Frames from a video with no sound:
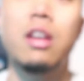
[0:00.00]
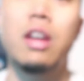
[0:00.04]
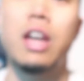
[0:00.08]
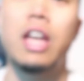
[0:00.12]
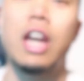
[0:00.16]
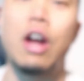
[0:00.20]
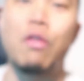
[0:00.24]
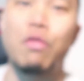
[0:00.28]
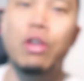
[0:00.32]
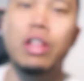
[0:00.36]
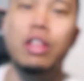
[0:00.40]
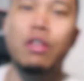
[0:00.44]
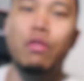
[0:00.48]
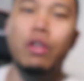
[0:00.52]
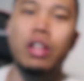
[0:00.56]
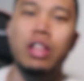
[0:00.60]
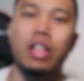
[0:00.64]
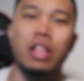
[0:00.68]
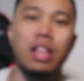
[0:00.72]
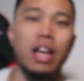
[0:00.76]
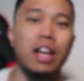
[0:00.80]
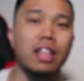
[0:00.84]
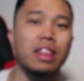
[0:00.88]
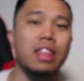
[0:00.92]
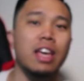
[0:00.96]
And I really
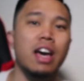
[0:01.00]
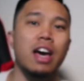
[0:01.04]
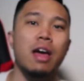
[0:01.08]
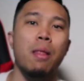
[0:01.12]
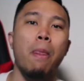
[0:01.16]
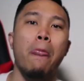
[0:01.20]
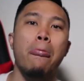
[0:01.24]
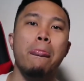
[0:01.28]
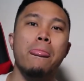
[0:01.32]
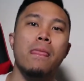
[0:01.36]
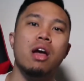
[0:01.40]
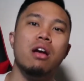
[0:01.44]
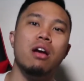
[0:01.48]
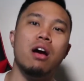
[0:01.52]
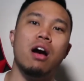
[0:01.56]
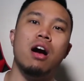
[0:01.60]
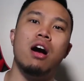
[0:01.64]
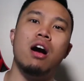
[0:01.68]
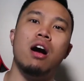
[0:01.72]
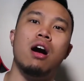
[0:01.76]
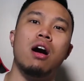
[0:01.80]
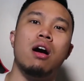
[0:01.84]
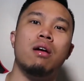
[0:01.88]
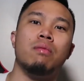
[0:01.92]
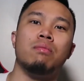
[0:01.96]
like that.
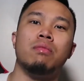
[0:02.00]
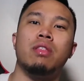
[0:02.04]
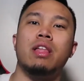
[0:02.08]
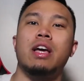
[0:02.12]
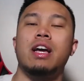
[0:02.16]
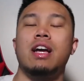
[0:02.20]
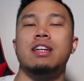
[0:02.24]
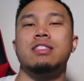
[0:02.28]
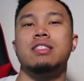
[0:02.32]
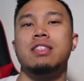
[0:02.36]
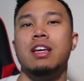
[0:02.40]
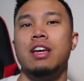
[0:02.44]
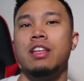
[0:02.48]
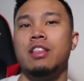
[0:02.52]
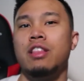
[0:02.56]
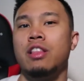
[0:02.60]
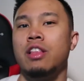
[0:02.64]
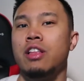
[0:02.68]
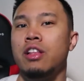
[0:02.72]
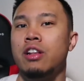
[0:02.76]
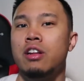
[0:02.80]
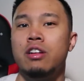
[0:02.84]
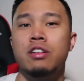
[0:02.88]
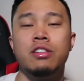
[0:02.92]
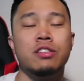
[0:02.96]
Like I said,
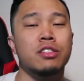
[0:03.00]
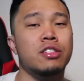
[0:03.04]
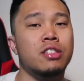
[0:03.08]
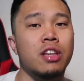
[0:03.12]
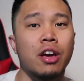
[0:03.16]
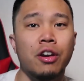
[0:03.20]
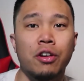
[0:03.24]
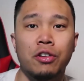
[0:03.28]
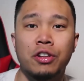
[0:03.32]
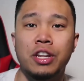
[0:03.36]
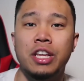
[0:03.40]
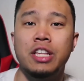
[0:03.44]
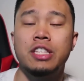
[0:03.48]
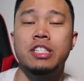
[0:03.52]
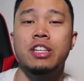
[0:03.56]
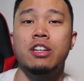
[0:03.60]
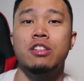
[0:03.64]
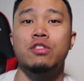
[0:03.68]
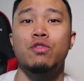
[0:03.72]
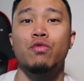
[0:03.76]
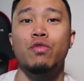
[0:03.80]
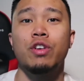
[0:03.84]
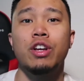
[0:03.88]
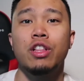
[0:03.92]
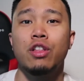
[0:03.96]
little subtle
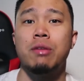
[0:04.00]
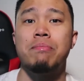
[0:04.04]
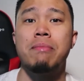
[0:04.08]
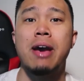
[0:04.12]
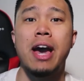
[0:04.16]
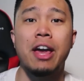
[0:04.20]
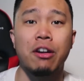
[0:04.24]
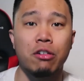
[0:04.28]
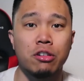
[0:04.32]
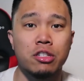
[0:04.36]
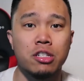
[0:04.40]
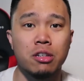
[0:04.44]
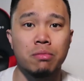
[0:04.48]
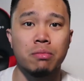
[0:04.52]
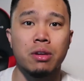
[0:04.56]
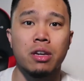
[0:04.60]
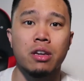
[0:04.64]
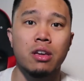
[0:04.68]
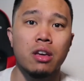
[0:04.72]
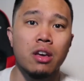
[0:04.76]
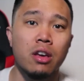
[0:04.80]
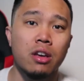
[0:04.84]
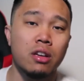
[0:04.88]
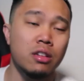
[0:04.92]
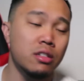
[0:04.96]
details really matter to
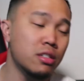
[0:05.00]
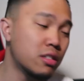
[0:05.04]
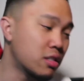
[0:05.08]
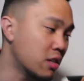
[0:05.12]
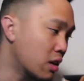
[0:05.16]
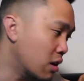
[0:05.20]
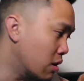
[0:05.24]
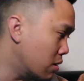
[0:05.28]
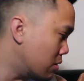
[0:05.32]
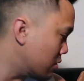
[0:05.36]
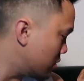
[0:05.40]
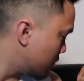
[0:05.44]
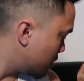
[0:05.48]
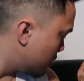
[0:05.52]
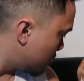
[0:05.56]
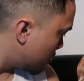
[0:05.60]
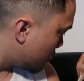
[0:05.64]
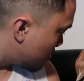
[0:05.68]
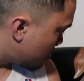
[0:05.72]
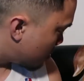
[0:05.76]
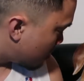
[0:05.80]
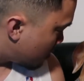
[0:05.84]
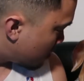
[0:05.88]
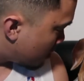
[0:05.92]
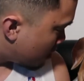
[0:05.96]
me. So,
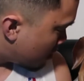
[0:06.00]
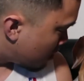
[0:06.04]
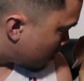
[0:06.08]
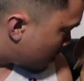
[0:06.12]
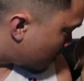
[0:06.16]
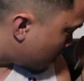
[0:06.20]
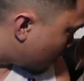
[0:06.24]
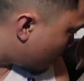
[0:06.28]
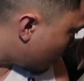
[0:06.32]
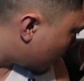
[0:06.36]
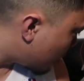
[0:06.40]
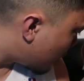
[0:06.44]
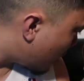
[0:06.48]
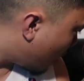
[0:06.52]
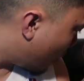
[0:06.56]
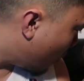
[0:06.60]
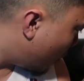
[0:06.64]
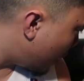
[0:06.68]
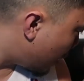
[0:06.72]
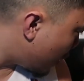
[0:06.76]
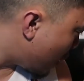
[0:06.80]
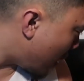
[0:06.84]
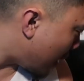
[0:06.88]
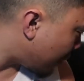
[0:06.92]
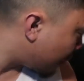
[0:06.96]
what's up?
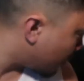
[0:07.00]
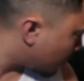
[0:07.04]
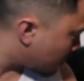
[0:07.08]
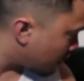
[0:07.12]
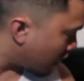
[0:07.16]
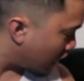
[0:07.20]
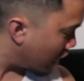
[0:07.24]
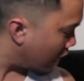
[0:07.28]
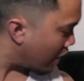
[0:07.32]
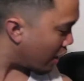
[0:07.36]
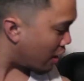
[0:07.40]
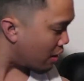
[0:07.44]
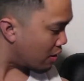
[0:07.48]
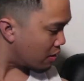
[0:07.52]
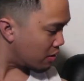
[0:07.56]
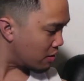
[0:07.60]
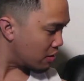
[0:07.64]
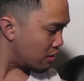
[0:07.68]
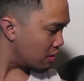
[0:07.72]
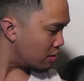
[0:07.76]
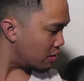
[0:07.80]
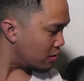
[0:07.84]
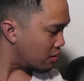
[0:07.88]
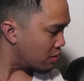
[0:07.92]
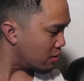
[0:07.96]
What do you have to say now?
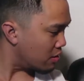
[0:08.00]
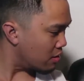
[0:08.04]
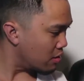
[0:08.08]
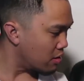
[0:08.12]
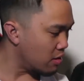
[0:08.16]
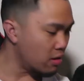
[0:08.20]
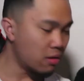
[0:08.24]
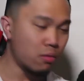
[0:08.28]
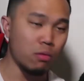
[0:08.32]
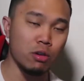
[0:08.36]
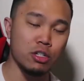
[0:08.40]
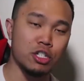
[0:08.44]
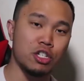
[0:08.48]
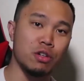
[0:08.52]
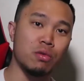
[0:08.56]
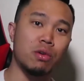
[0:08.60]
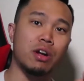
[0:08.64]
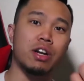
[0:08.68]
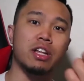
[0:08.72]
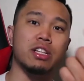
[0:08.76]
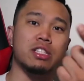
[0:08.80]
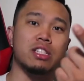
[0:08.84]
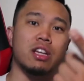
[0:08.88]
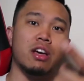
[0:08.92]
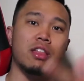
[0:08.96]
What you
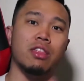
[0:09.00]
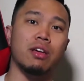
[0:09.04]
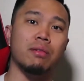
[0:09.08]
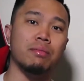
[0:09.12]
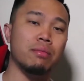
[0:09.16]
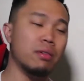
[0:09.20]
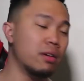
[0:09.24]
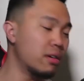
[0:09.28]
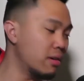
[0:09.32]
want to tell them?